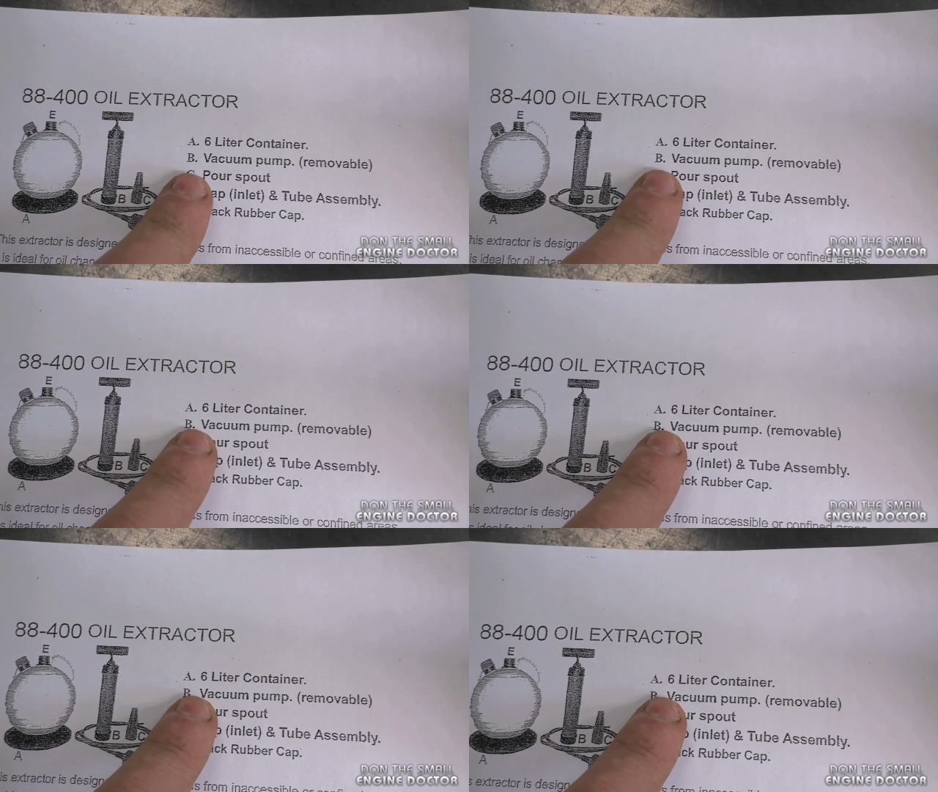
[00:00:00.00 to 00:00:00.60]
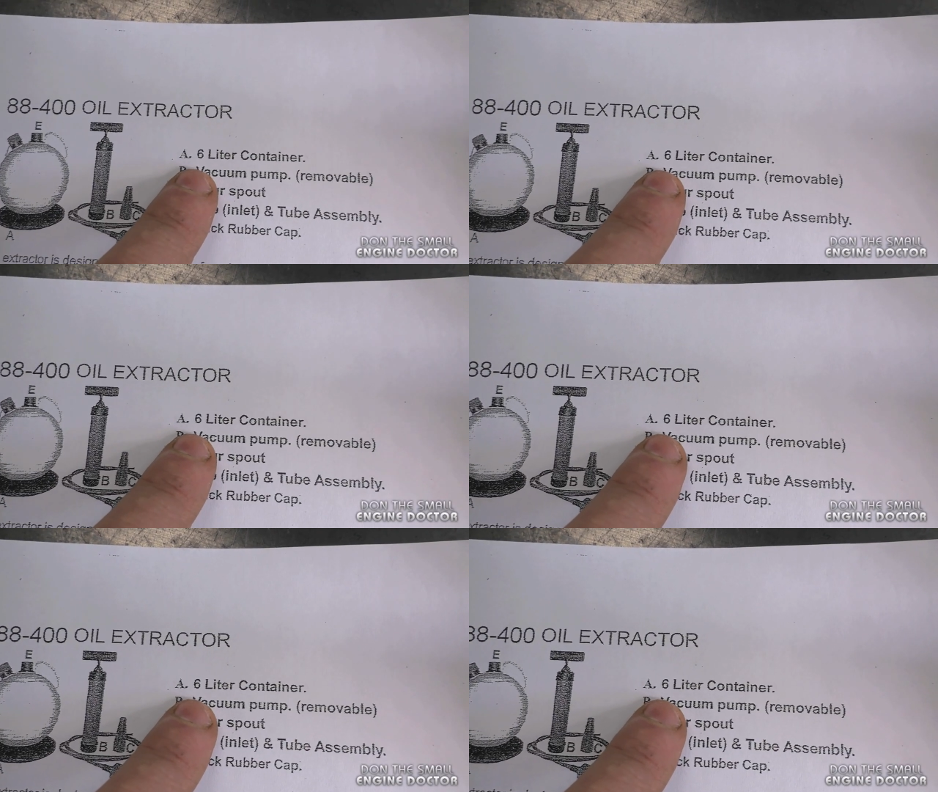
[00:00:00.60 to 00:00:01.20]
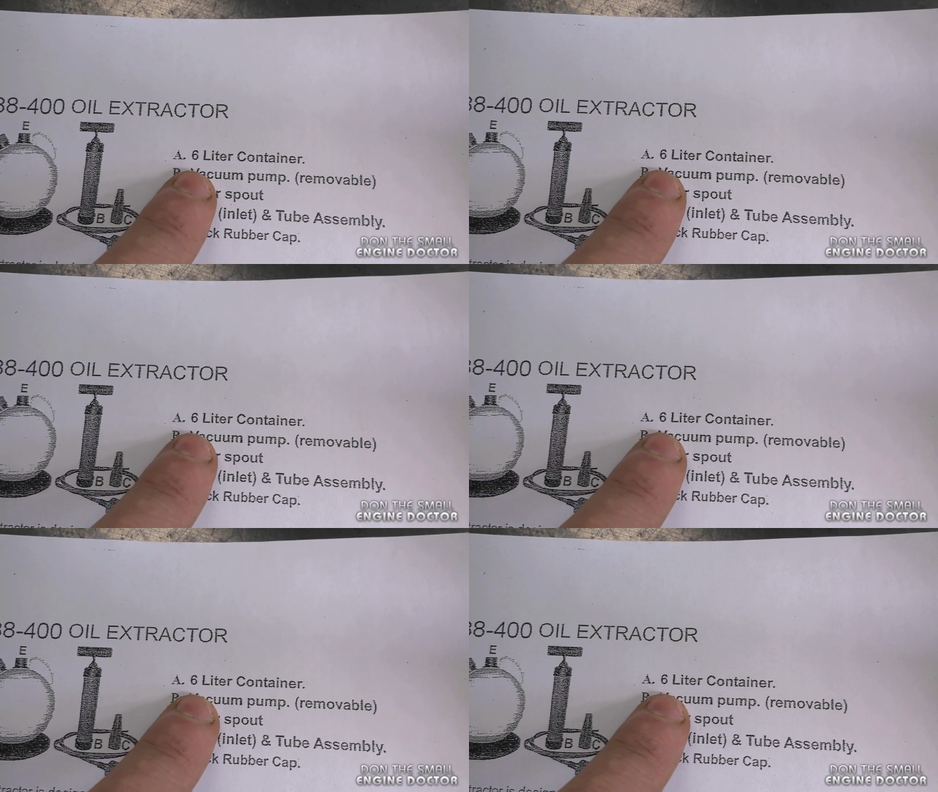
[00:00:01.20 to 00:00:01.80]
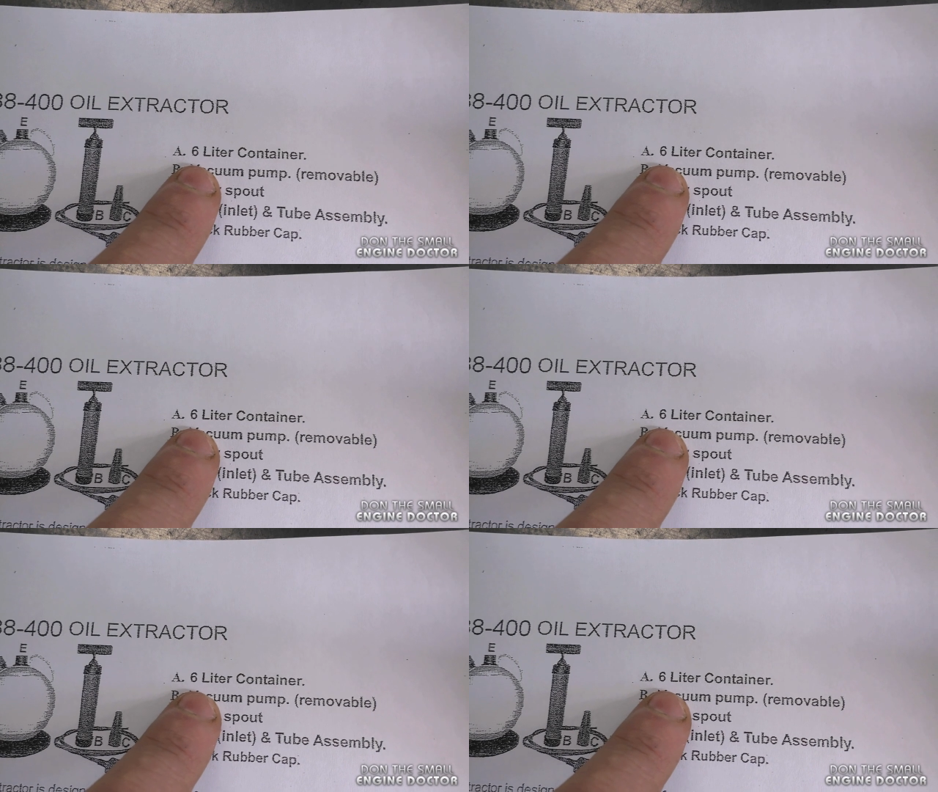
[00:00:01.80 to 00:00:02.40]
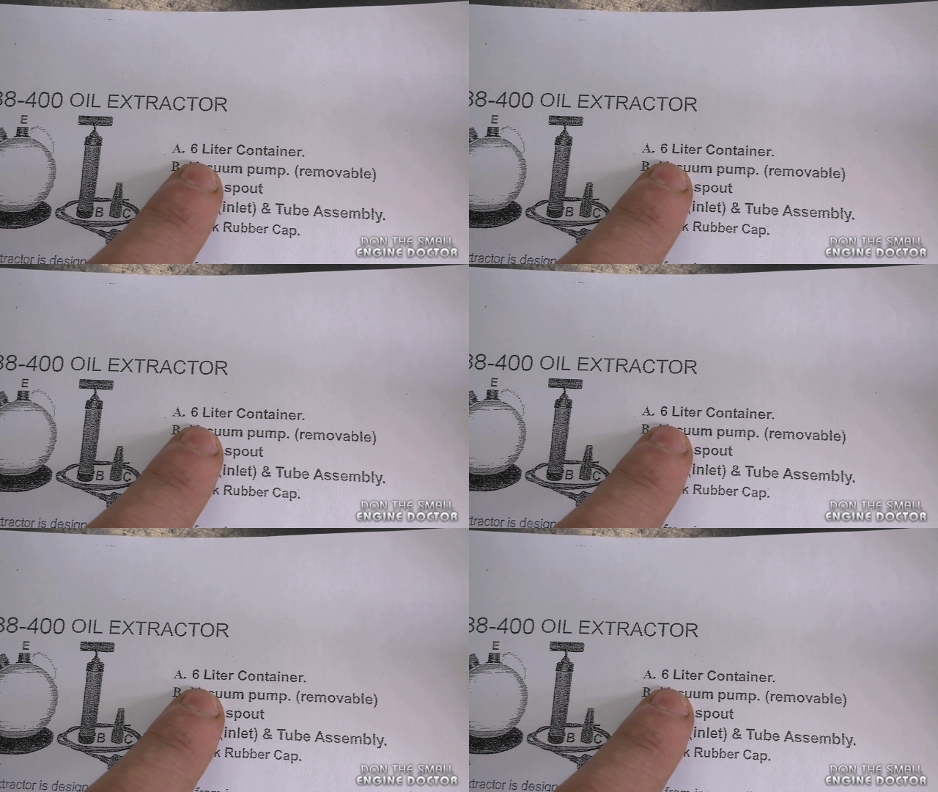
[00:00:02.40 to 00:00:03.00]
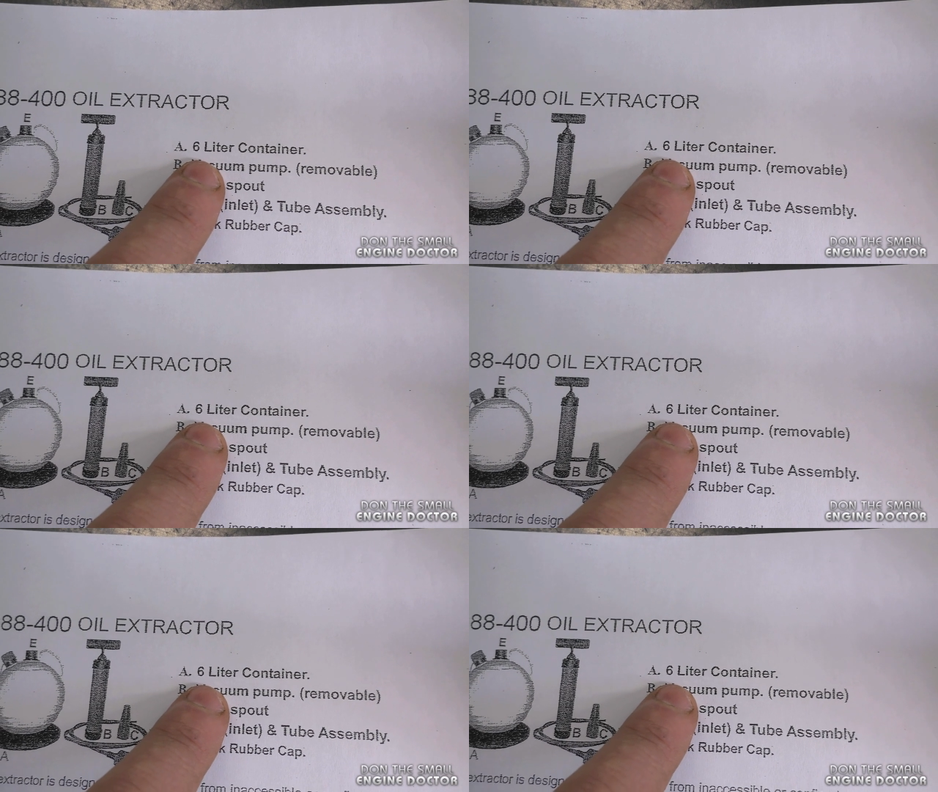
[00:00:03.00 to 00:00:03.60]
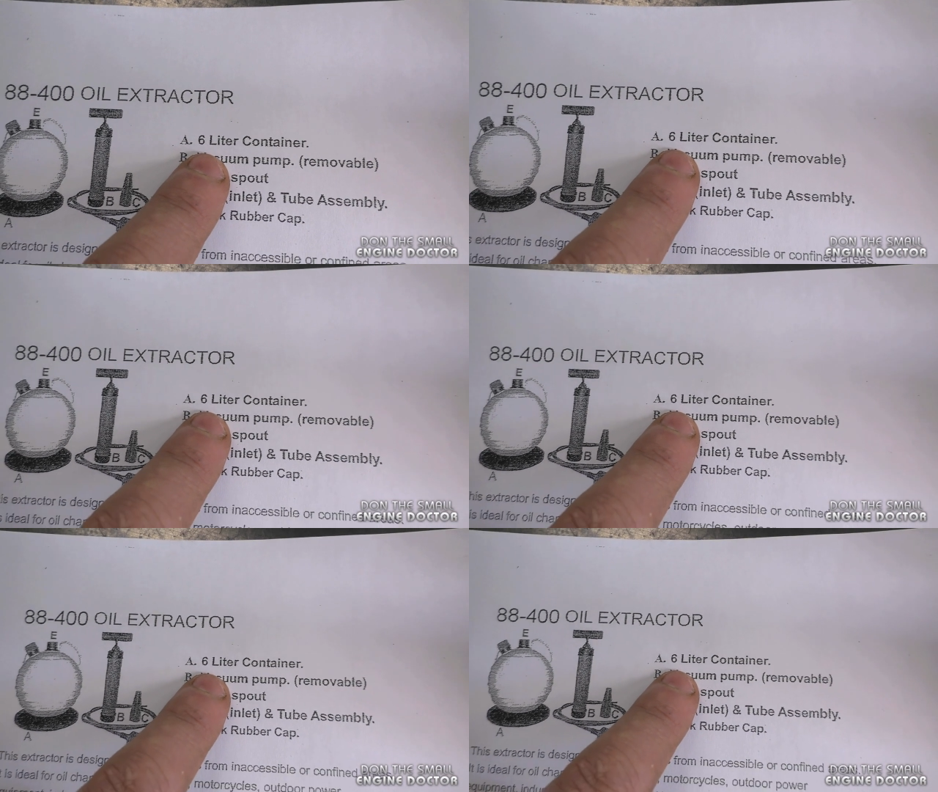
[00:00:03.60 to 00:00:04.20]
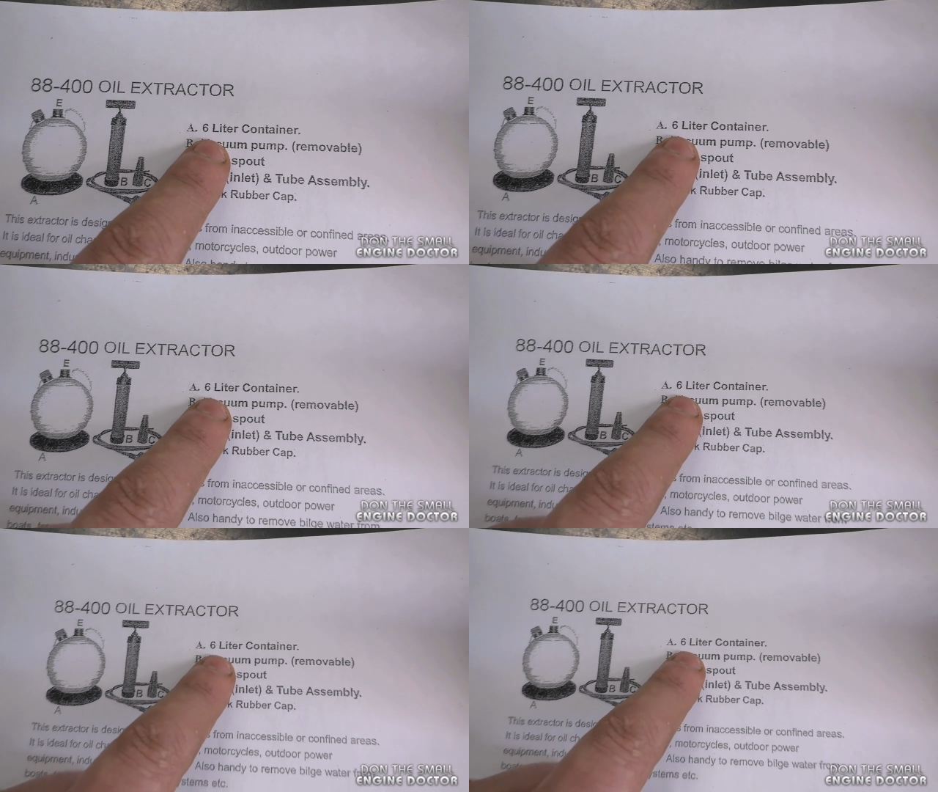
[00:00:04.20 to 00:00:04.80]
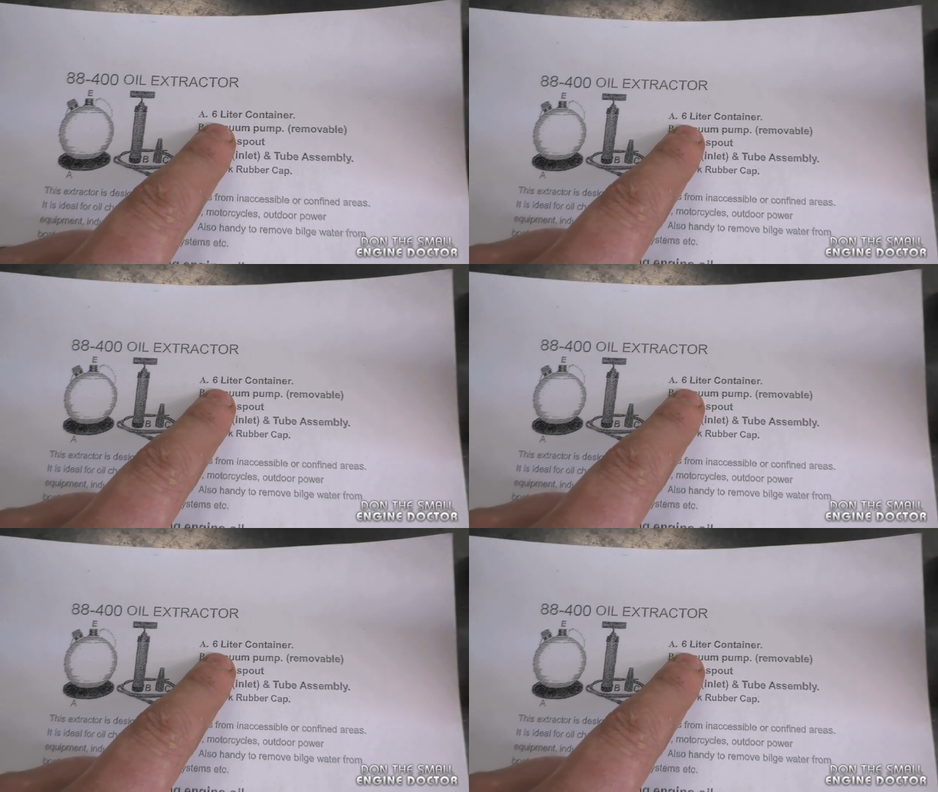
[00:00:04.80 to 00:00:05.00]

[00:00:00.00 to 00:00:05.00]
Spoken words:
Nobody's mouth can be seen.